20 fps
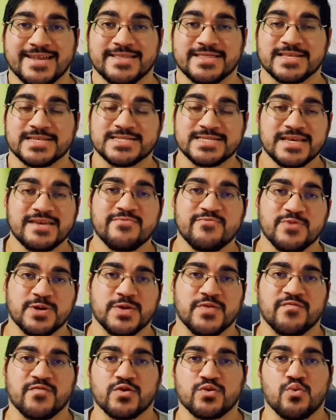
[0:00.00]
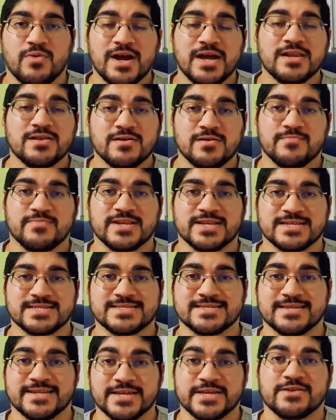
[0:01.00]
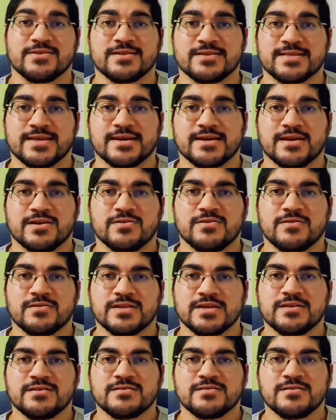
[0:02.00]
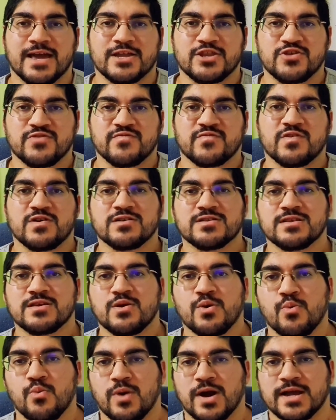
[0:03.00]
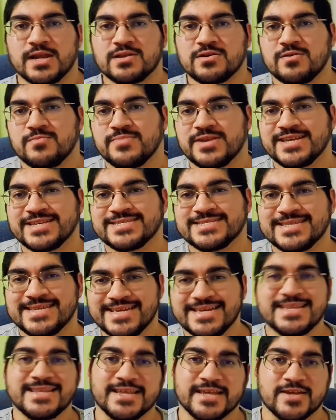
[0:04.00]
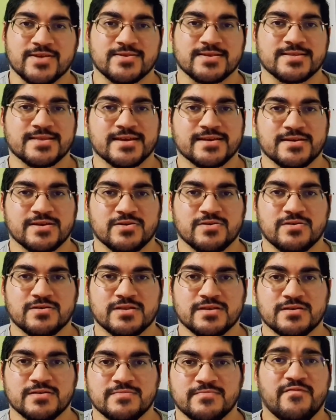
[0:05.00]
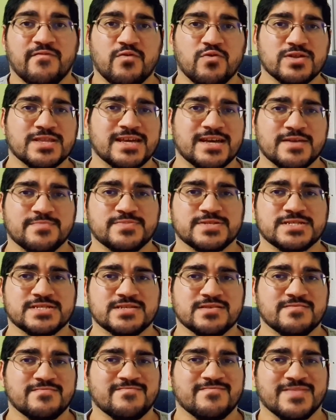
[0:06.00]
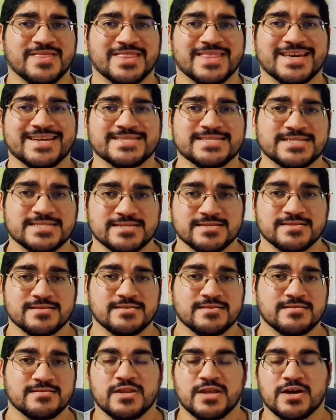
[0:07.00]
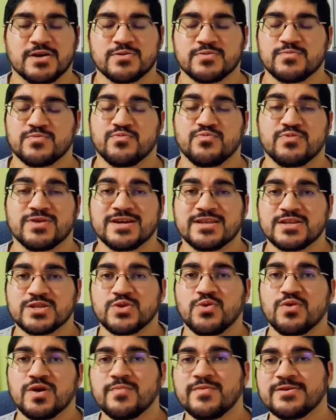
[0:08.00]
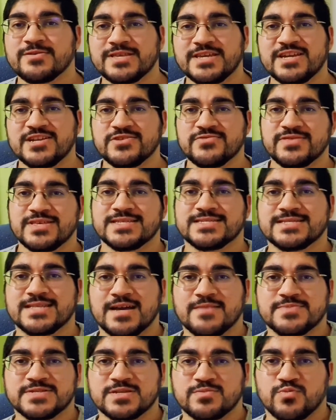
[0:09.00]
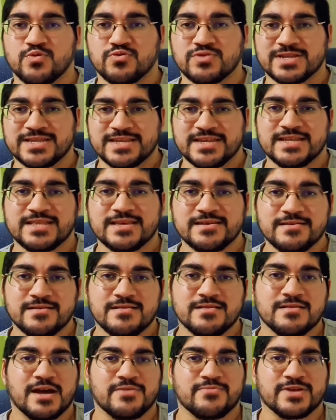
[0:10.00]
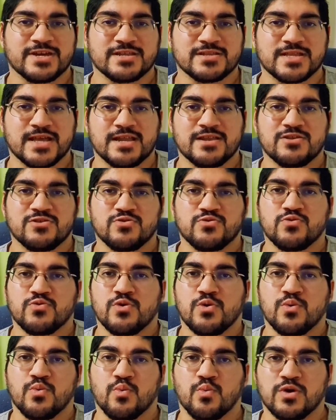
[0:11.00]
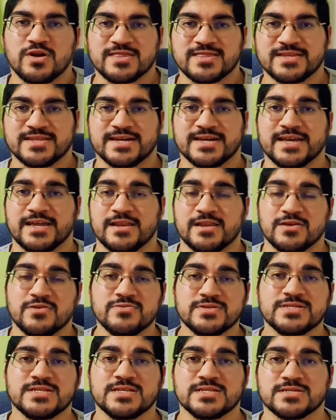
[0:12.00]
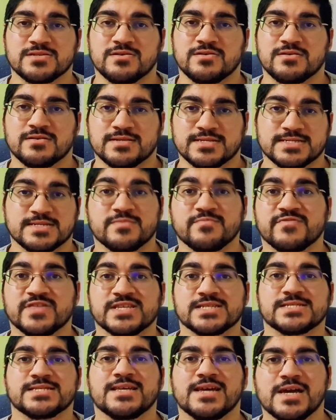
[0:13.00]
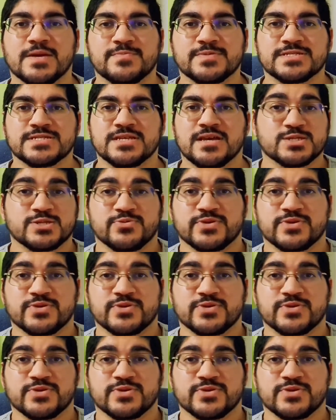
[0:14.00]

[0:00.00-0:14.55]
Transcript: And in the same way, you've got wide complex regular tachycardia and you've got wide complex irregular tachycardia. 4 types. That's it. Now, we're going to talk about each of these types in more detail, and we're going to tell you what the diagnoses are in some of these types.